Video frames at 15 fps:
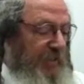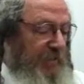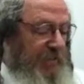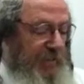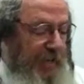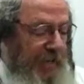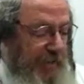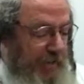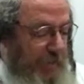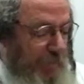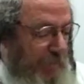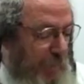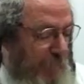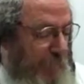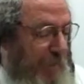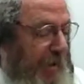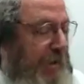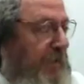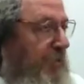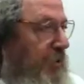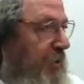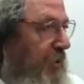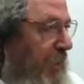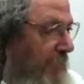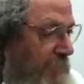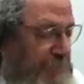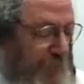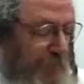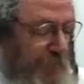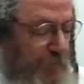So again, they, they begged him, should give
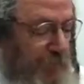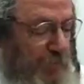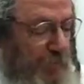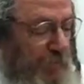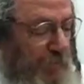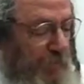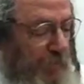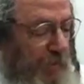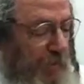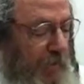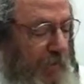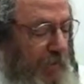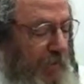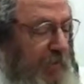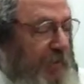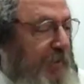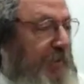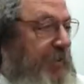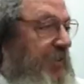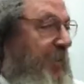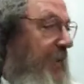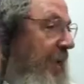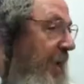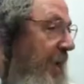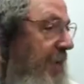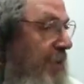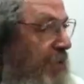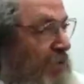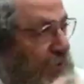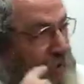him the food.
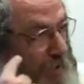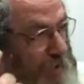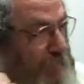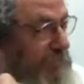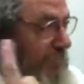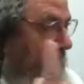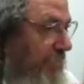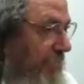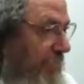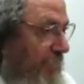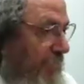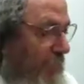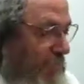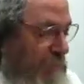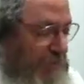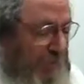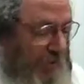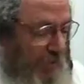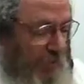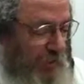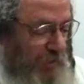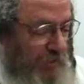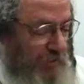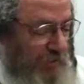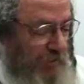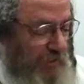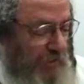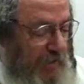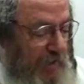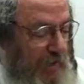Again, he took him with the wind
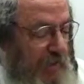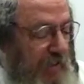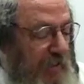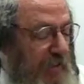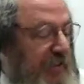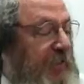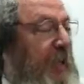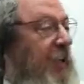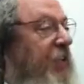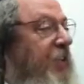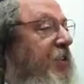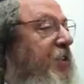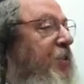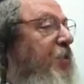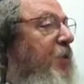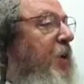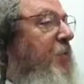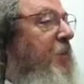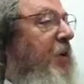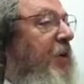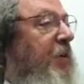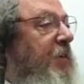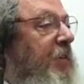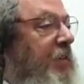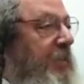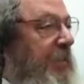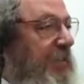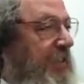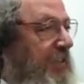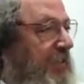started screaming.
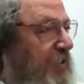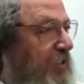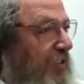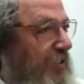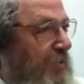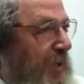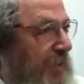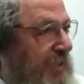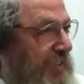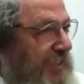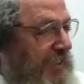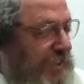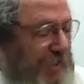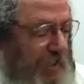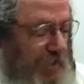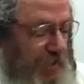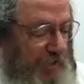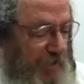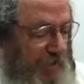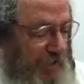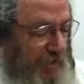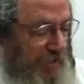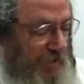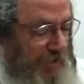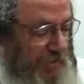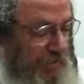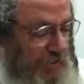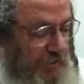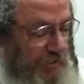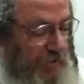There's a great stink
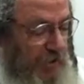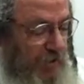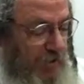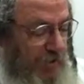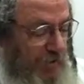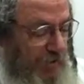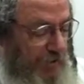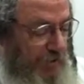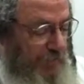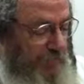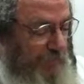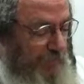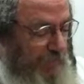going on here.